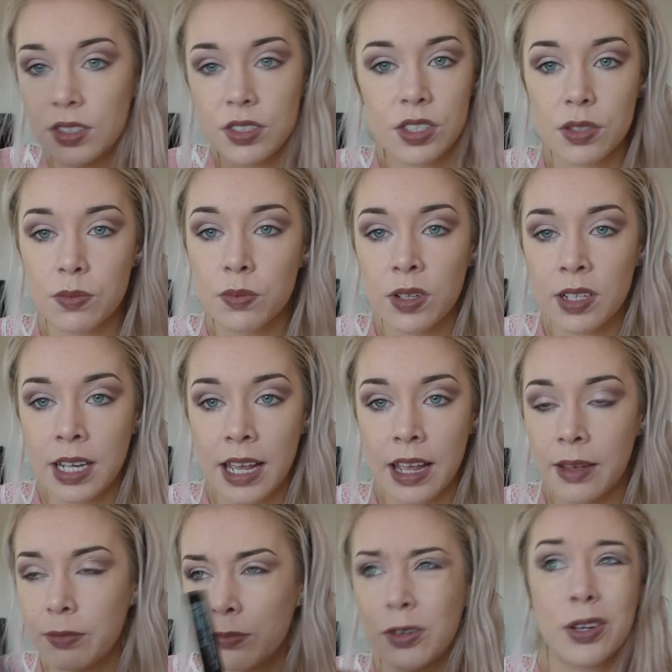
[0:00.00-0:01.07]
Just one
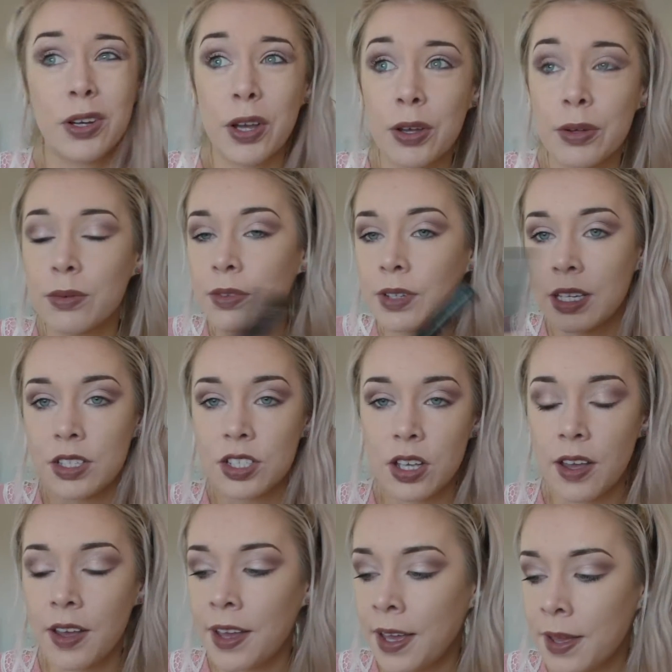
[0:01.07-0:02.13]
layer, one coat on each
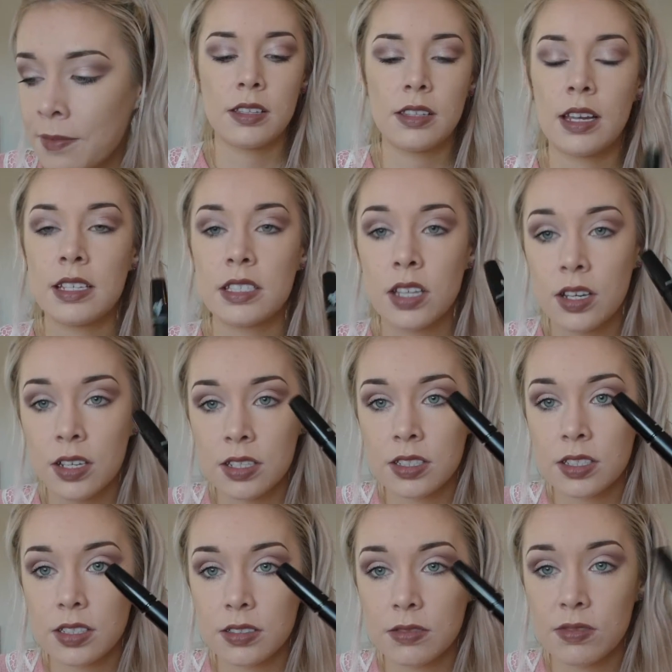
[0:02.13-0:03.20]
eye. Then I started
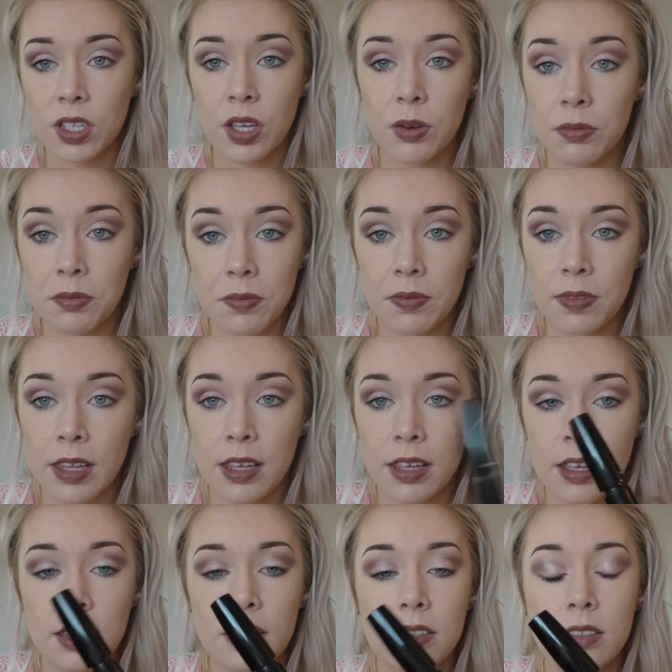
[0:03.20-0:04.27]
to go in with
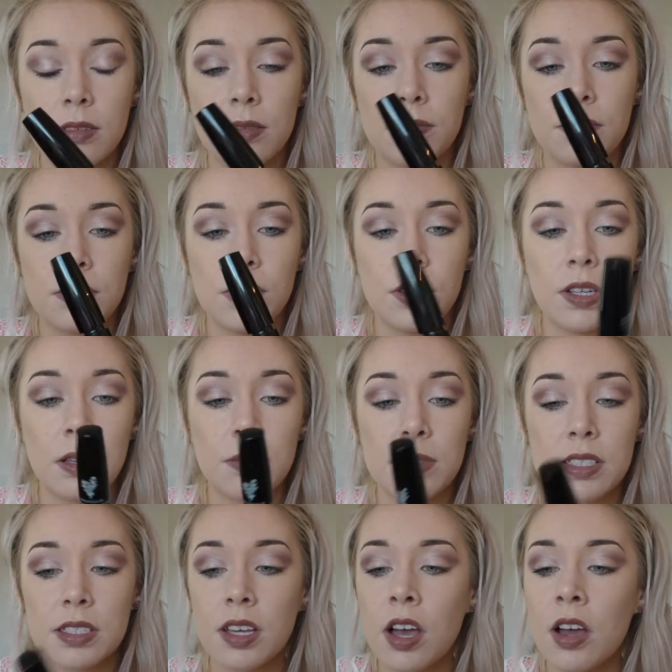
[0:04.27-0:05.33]
the new
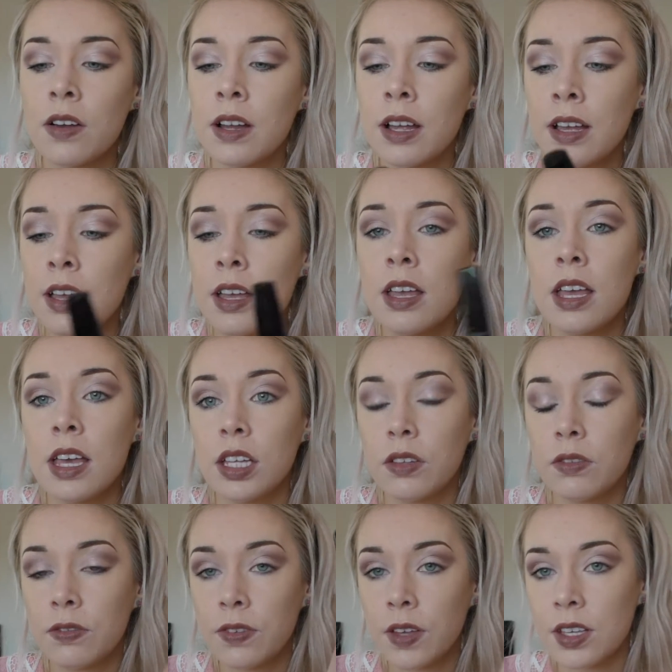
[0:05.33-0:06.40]
mascara.
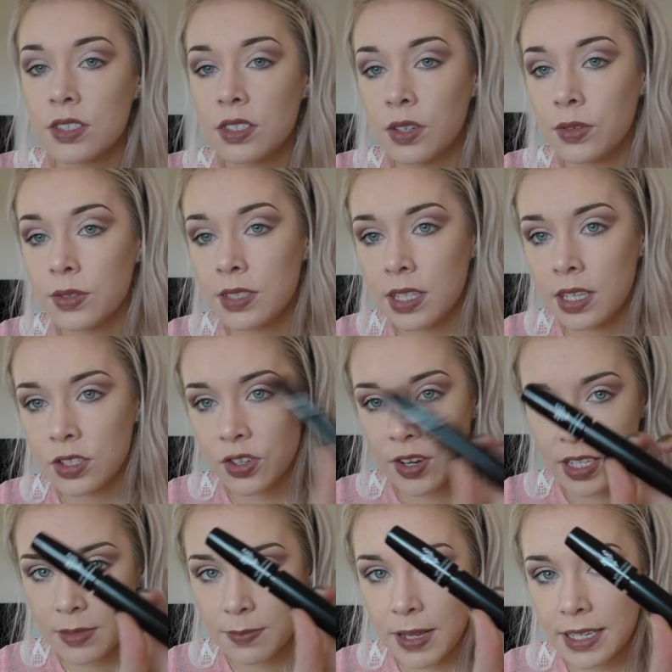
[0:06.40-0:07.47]
You first use the
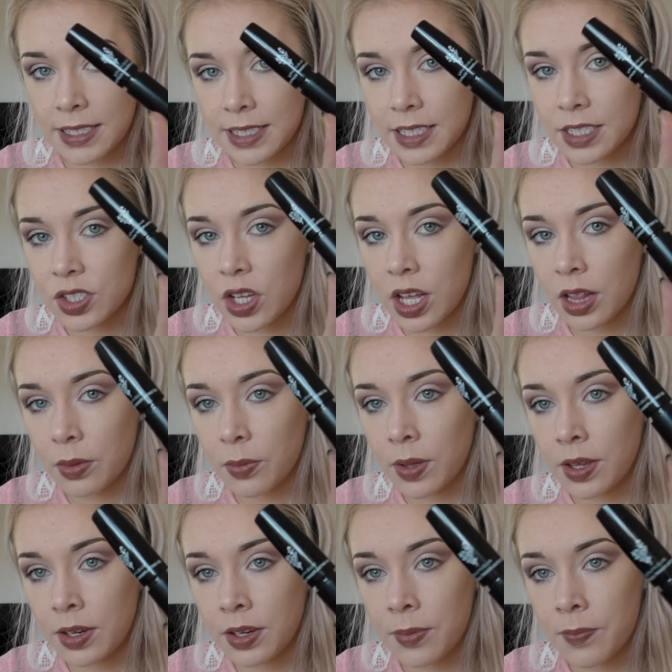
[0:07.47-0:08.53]
transplanting gel
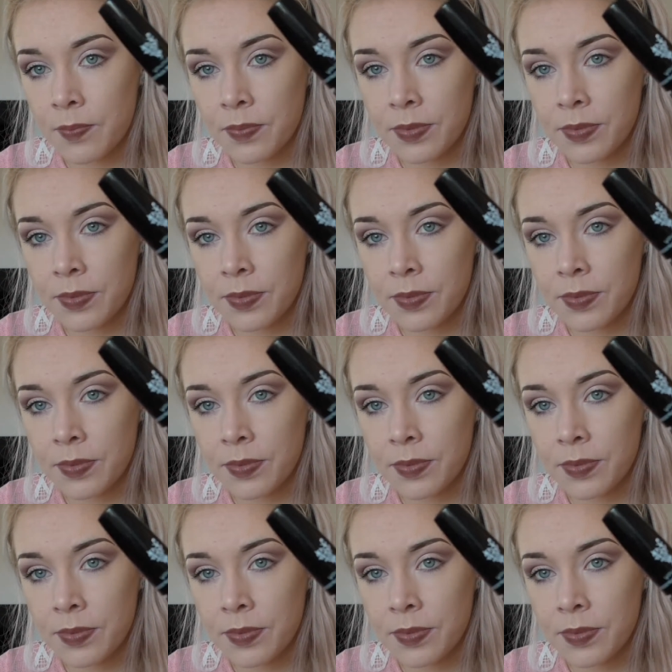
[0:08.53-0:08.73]
one.